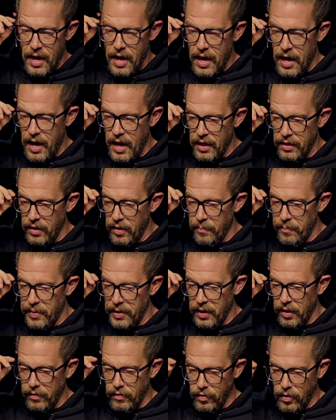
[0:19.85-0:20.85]

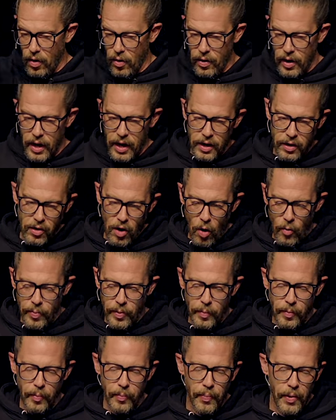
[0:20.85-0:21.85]
But let's go ahead and
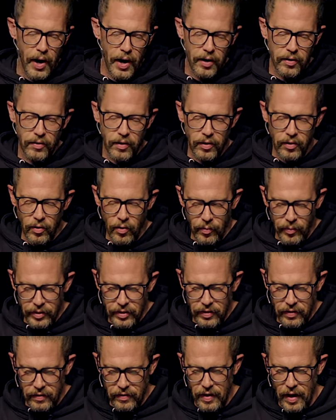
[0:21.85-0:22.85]
open up in prayer. Dear Lord, we
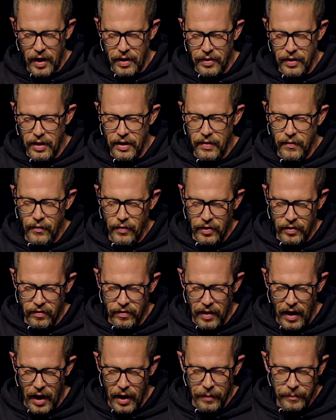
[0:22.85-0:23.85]
just thank you for this
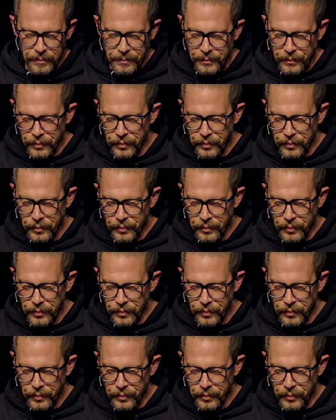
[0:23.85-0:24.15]
day.